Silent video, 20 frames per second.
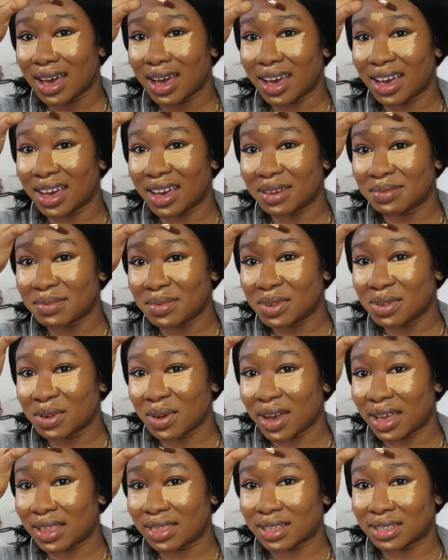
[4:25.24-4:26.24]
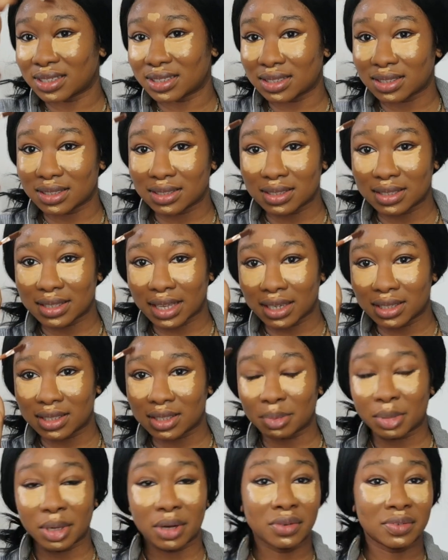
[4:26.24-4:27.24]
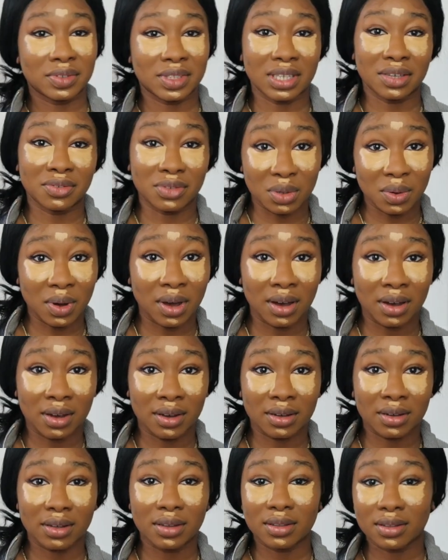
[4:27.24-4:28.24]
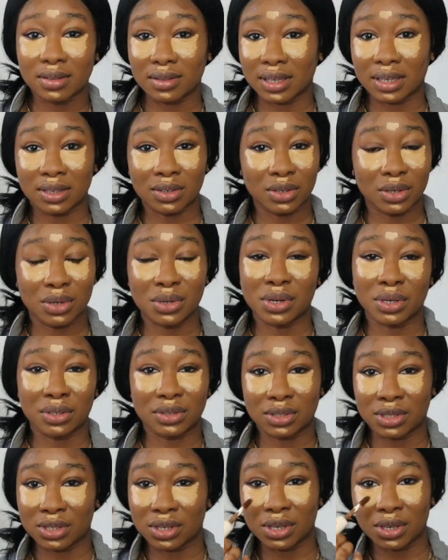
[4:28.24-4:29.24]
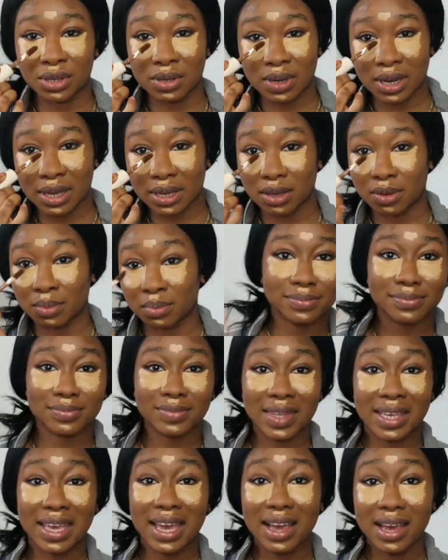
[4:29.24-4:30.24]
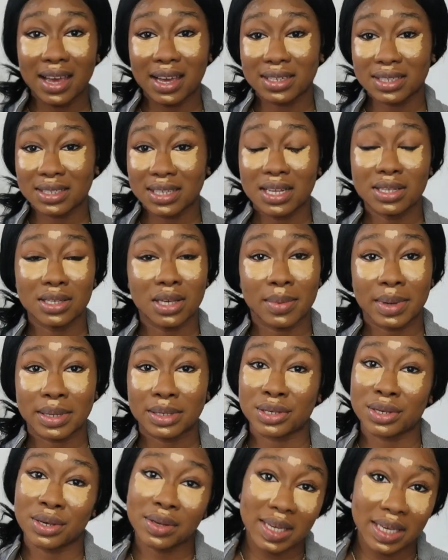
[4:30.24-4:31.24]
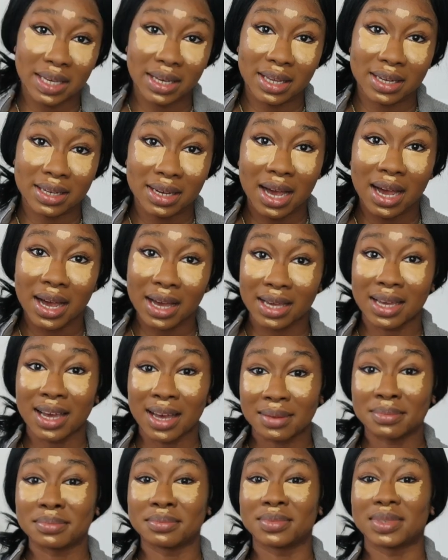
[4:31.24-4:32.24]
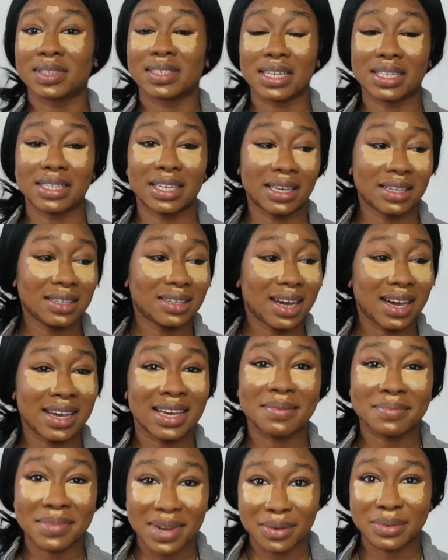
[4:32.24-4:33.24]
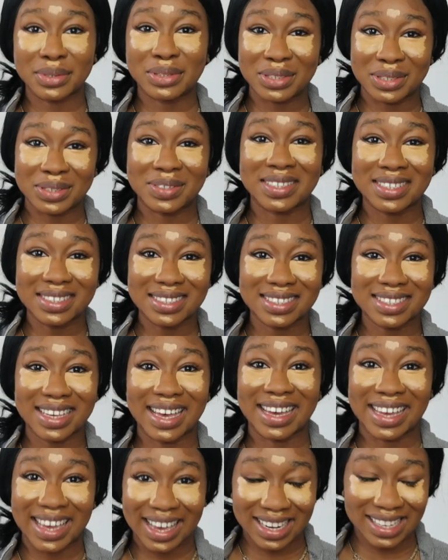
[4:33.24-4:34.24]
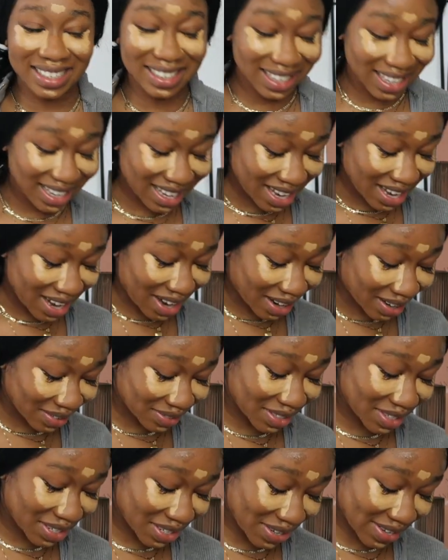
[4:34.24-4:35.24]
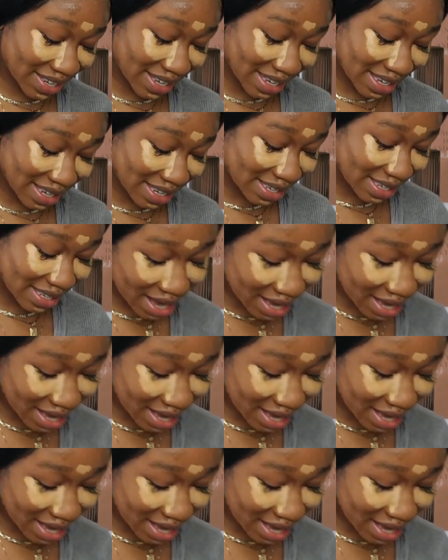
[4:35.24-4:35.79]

Not at this stage, but obviously if you are, then kudos to you. Like, yeah, I decided to go back to uni and I am studying. I am now a student again after 2 years.